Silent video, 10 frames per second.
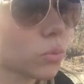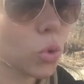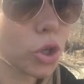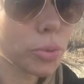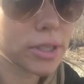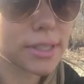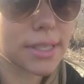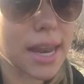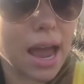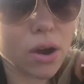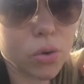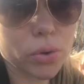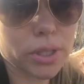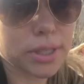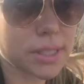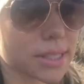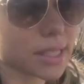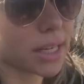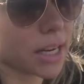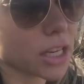WordPress now in this
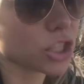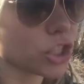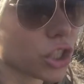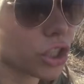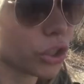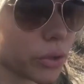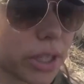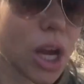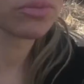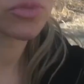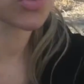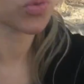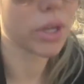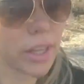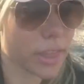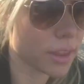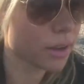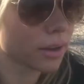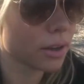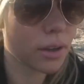day and age, it comes with
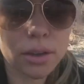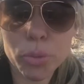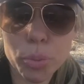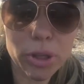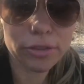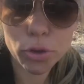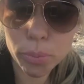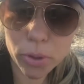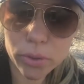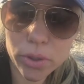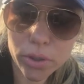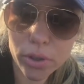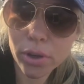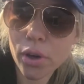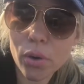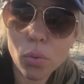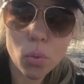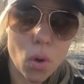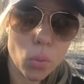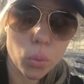Beaver Builder,
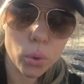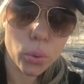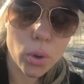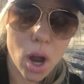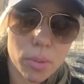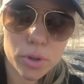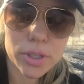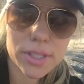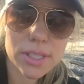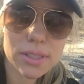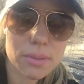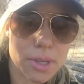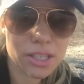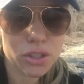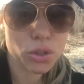WooCommerce, things that make it